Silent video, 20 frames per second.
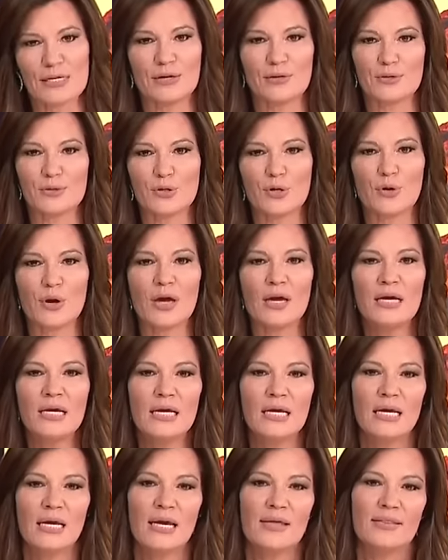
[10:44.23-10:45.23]
And in
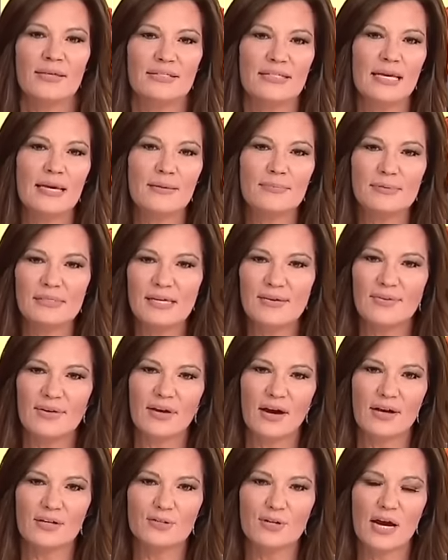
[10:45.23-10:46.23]
July, they became the
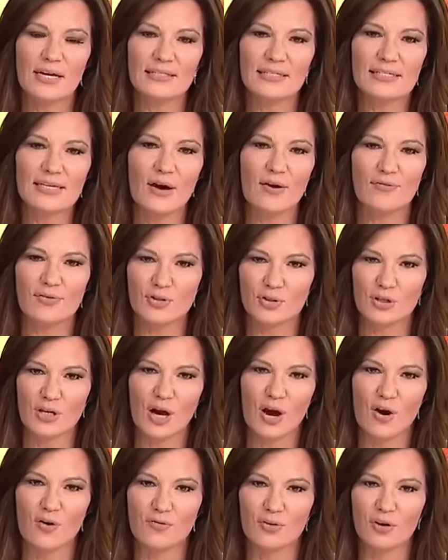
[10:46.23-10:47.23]
second team to lose their
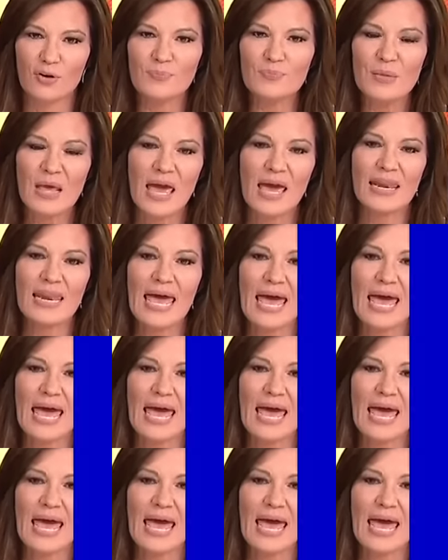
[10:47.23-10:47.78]
RSN.